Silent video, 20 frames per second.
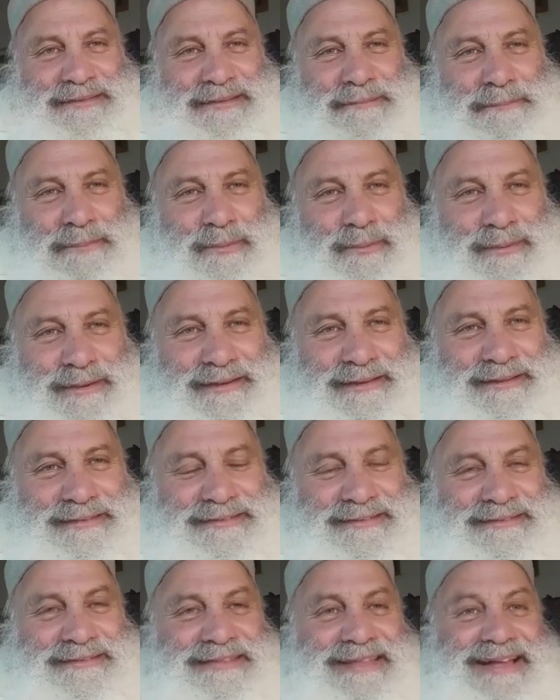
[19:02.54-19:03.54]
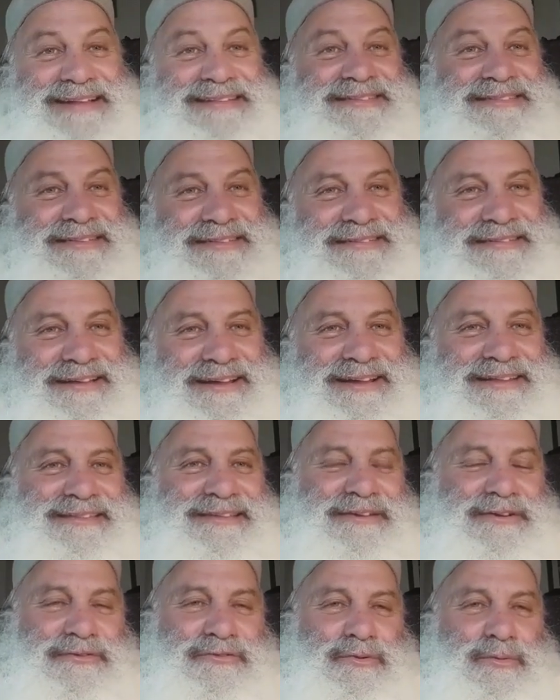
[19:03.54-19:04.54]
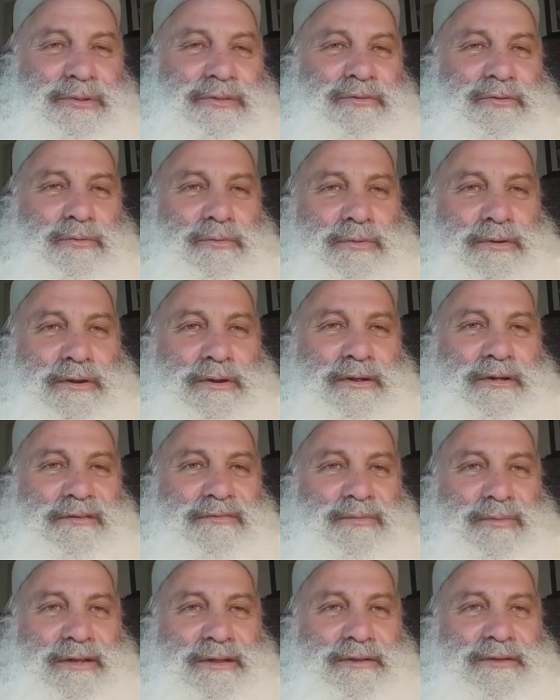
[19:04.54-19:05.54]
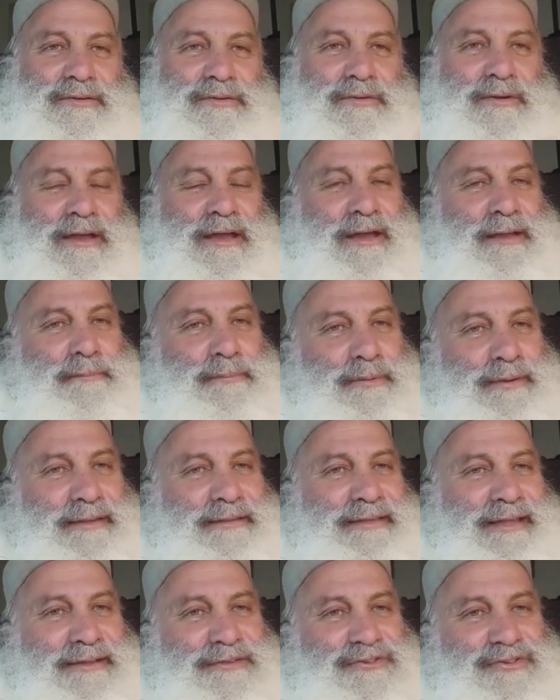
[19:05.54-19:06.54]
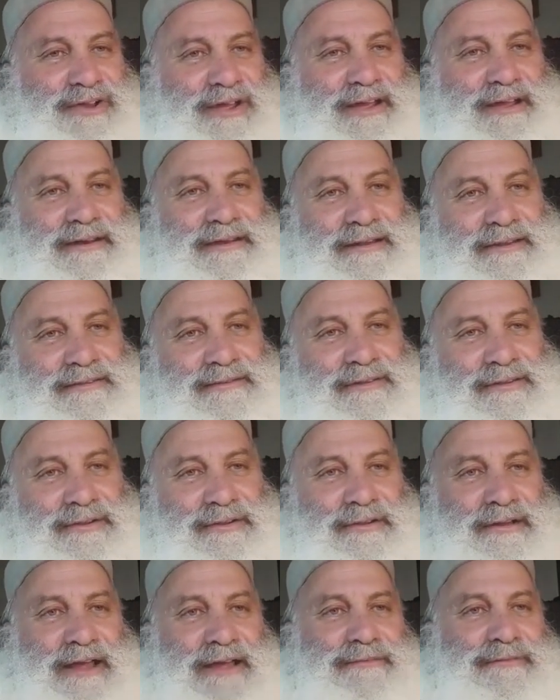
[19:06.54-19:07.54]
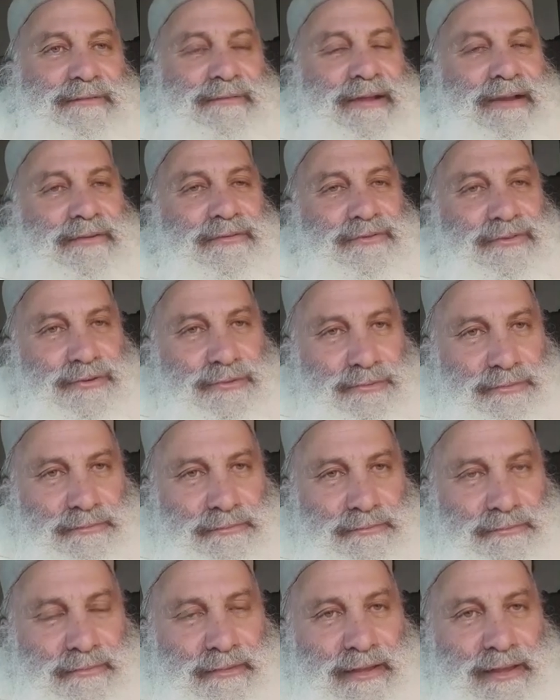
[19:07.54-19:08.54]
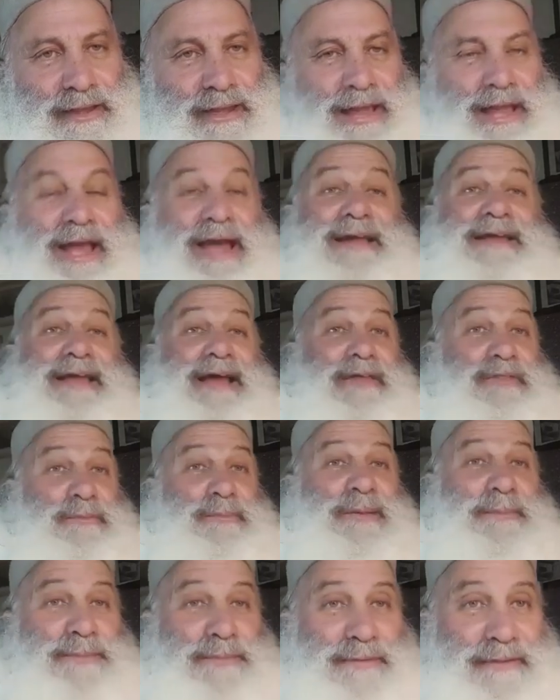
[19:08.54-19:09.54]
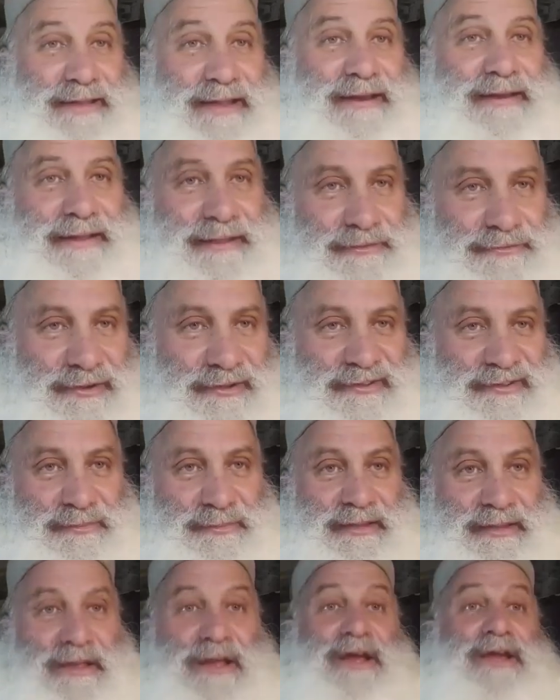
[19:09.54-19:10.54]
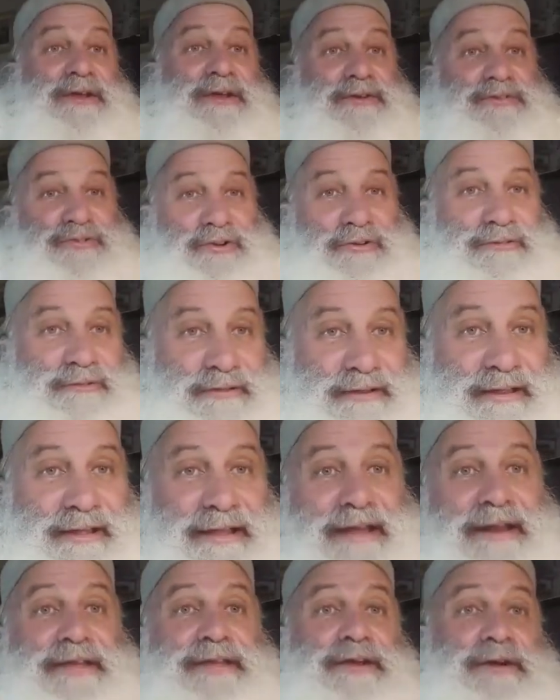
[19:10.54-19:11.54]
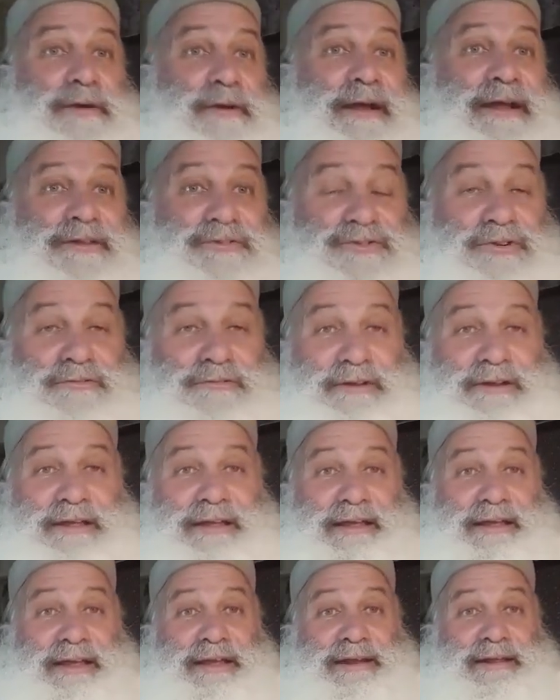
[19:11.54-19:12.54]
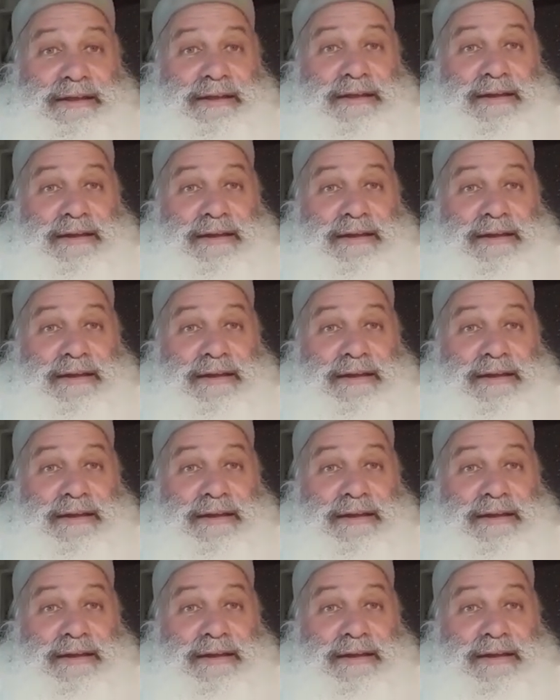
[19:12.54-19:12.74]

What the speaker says: point is that's the sign that you're doing the work, is when you bring that shine into your life around you. And other people are getting it. Trust me. Your children can get it. Your grandchildren can get it.